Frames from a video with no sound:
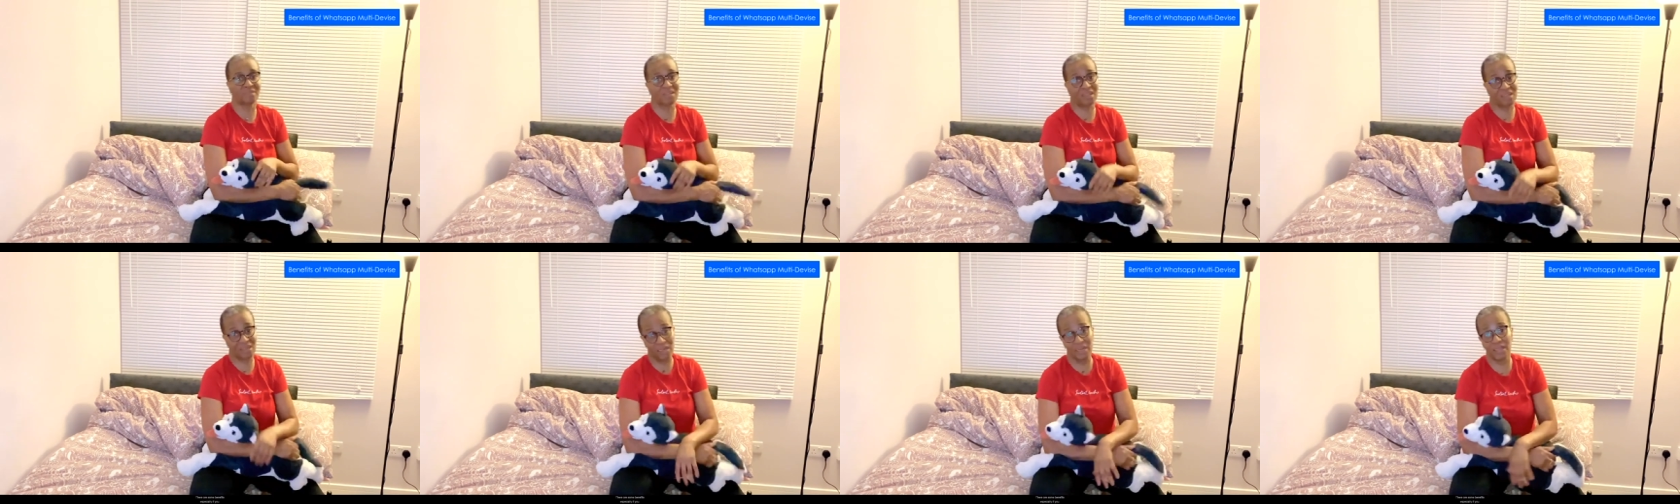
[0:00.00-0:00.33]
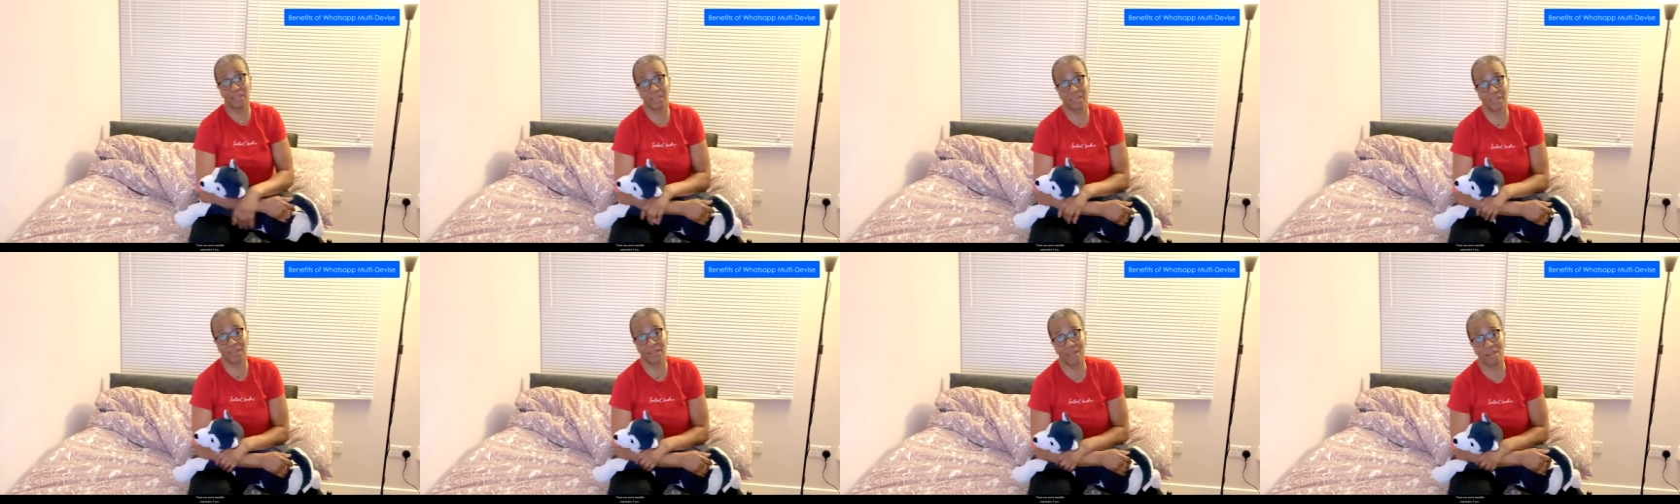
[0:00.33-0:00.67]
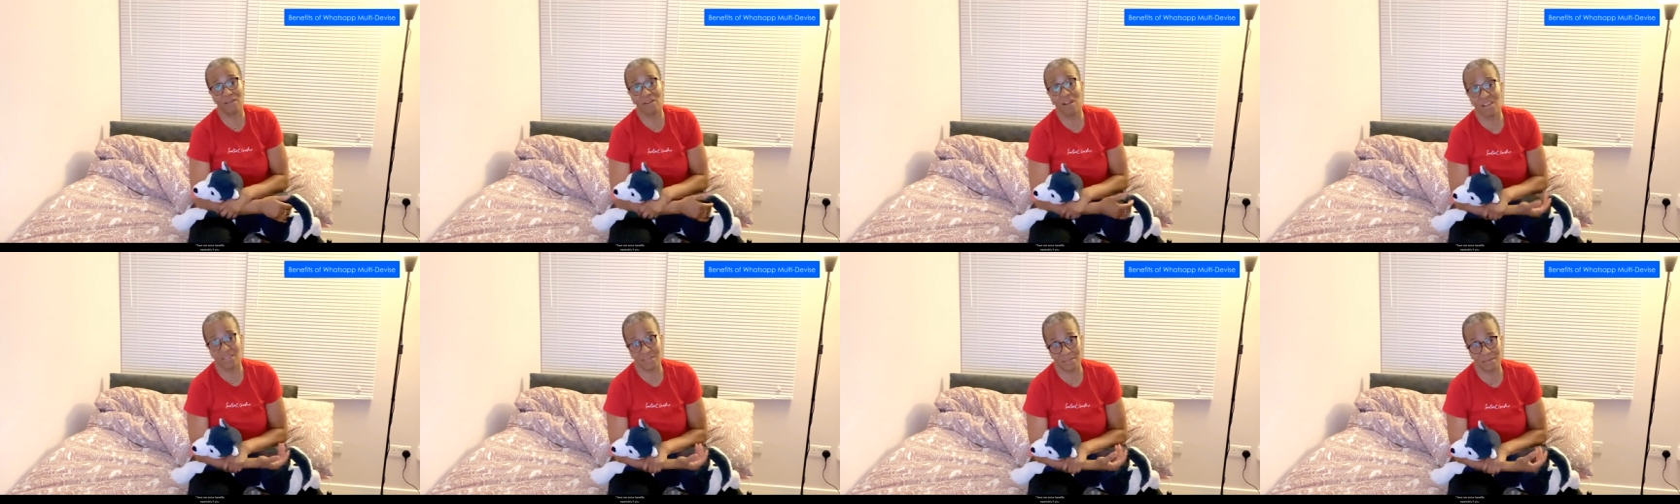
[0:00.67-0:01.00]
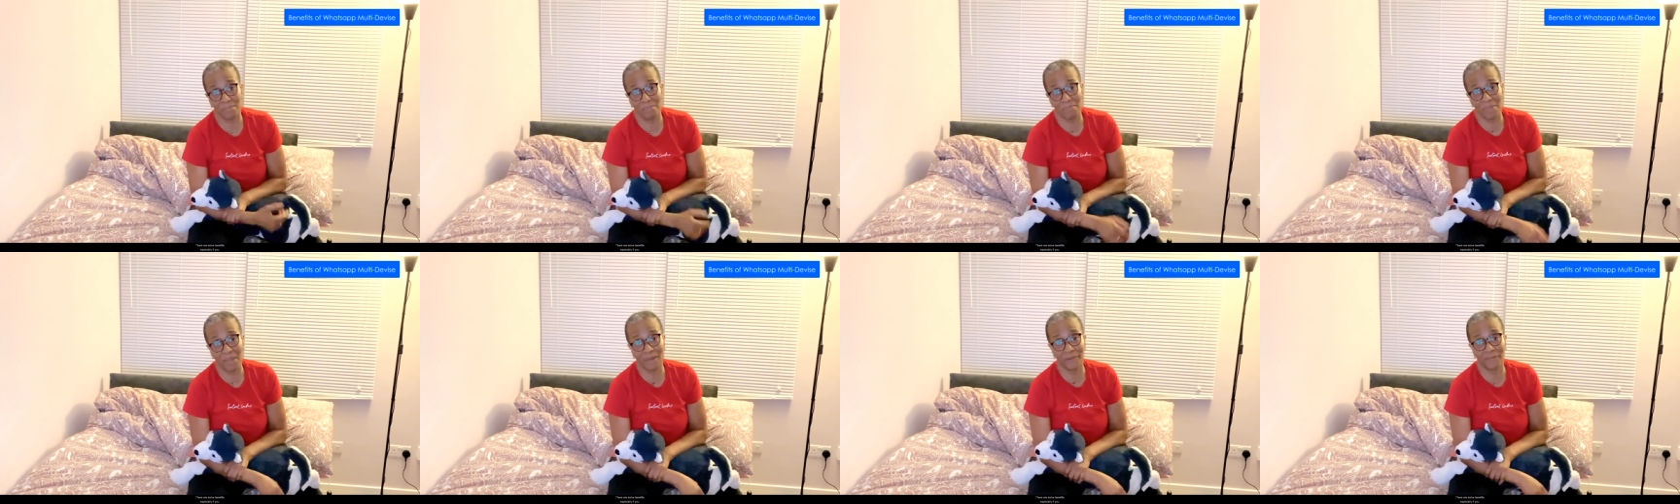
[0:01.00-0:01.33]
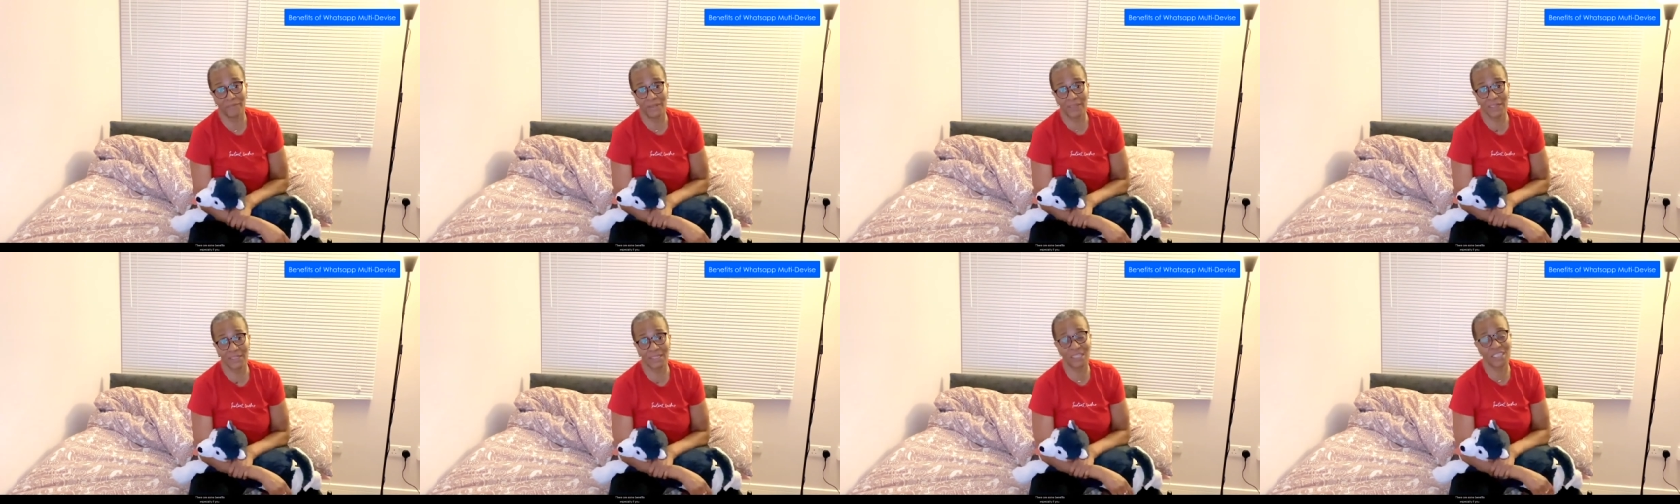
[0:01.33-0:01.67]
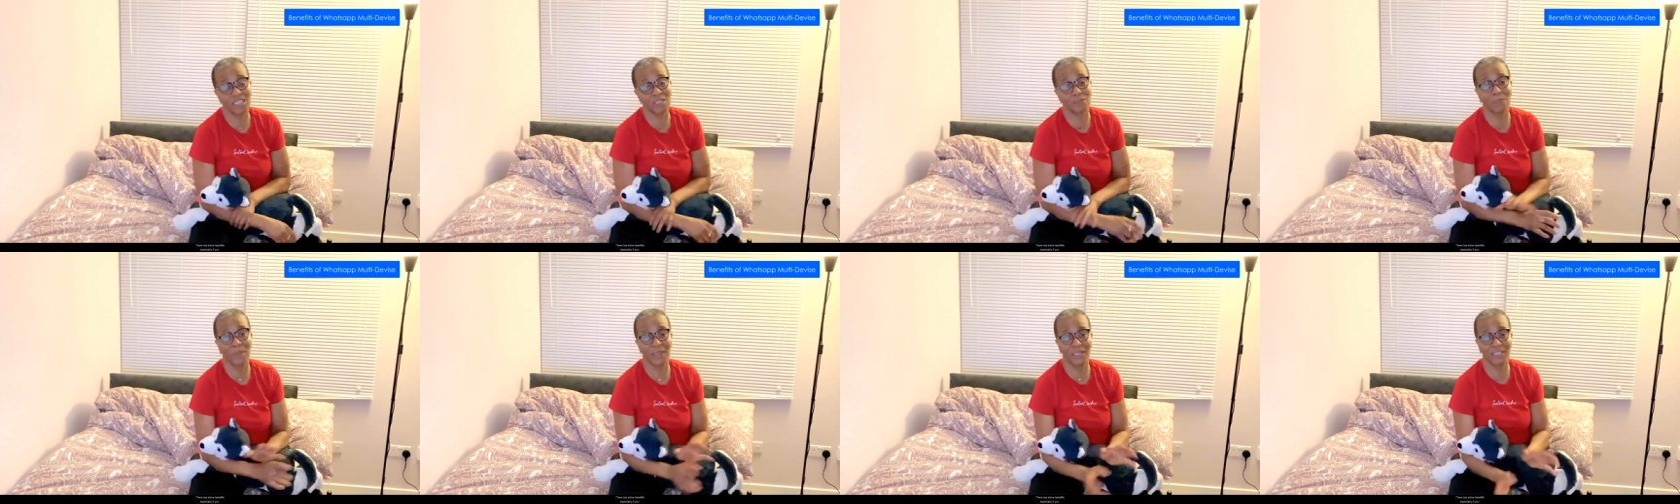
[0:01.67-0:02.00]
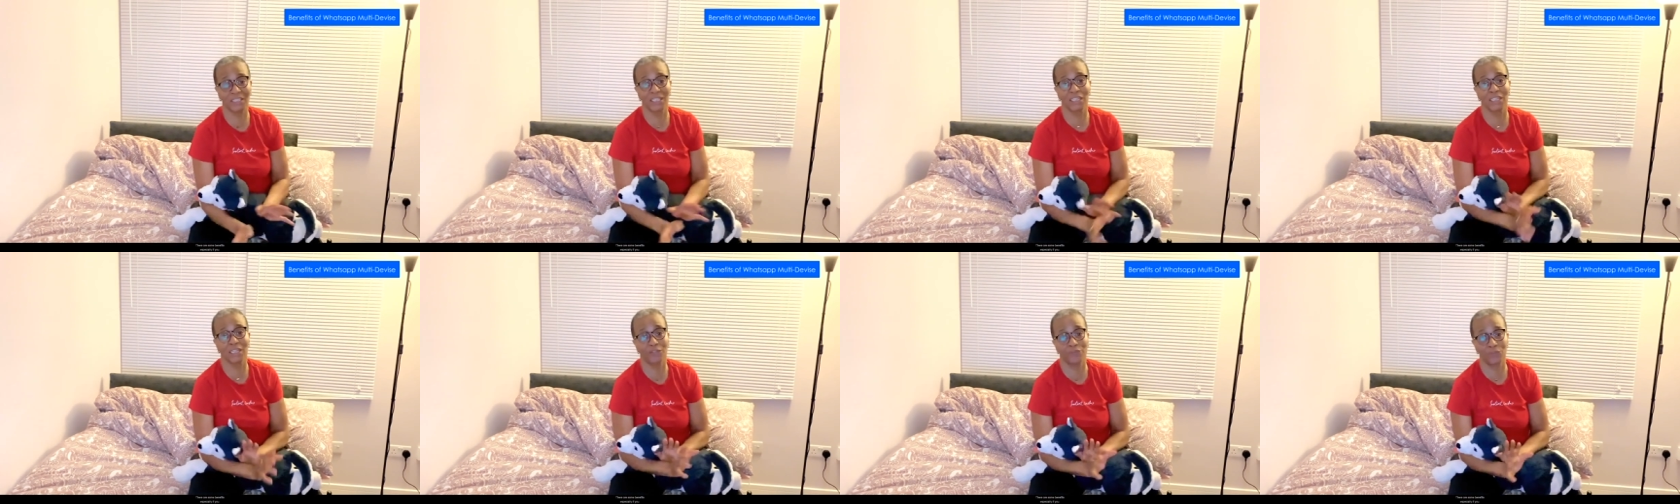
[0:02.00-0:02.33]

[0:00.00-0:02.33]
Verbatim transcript: Clearly, there are some benefits, especially